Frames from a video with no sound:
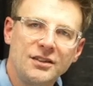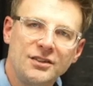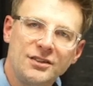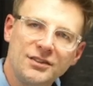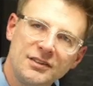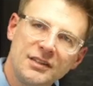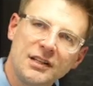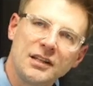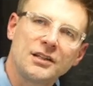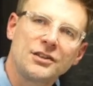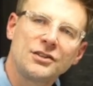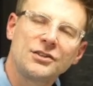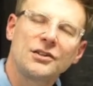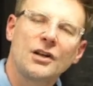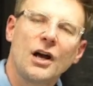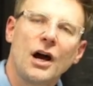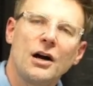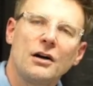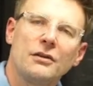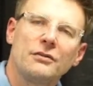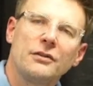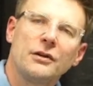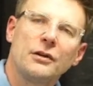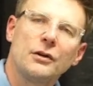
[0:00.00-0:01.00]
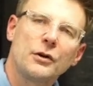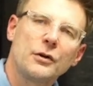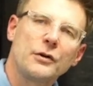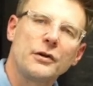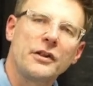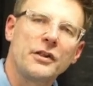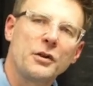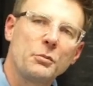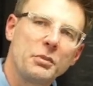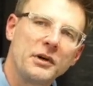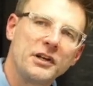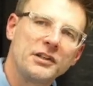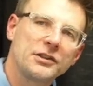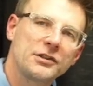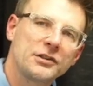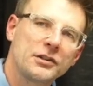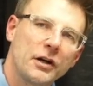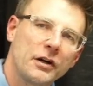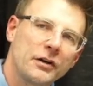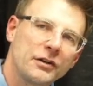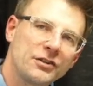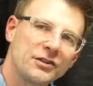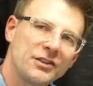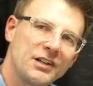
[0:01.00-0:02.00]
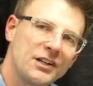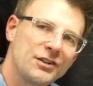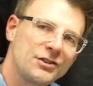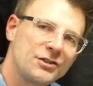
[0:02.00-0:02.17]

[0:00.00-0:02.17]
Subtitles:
6 of learning the pentatonic scale